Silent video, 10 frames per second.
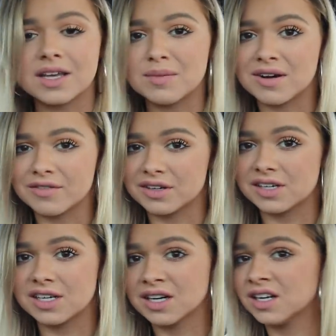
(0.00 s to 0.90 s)
keep all of it
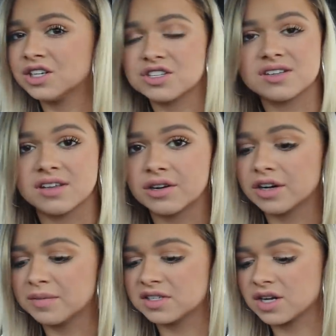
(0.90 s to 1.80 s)
in here and just clutter
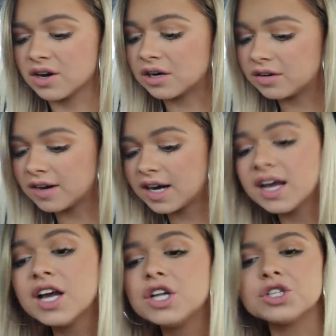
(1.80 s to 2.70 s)
up this car already.